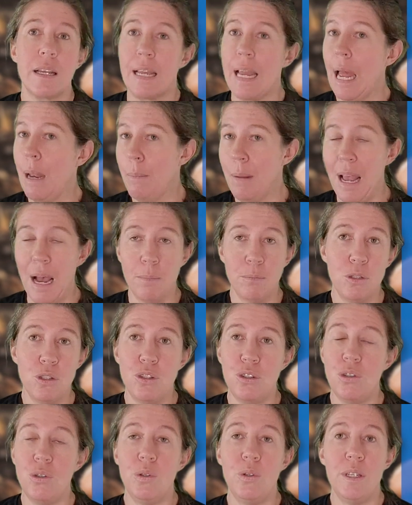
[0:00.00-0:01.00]
can be up to
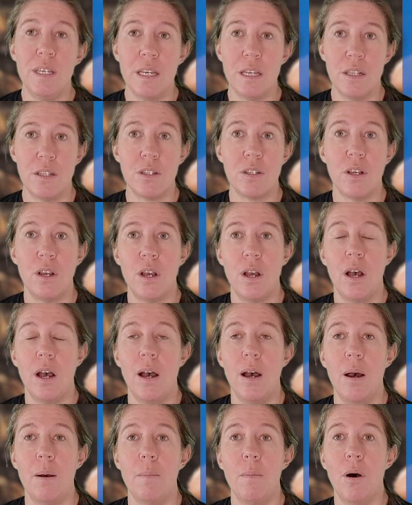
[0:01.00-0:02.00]
2 years
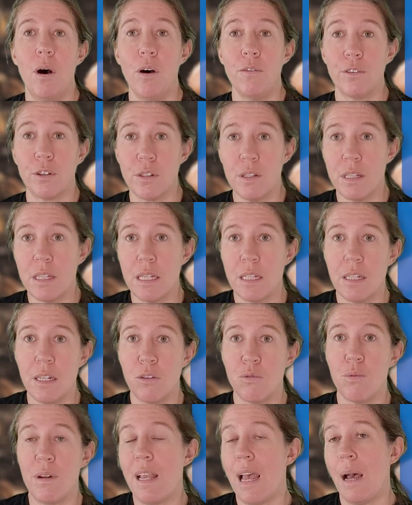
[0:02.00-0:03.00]
of
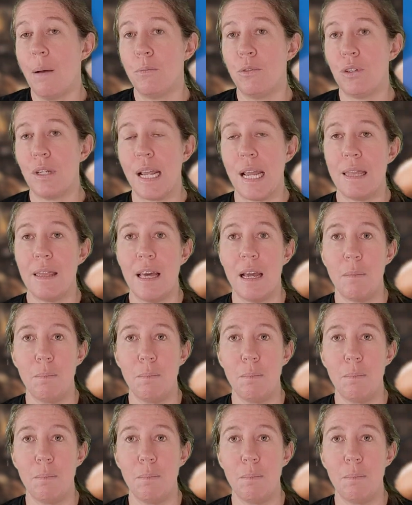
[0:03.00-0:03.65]
consistent rehab to get that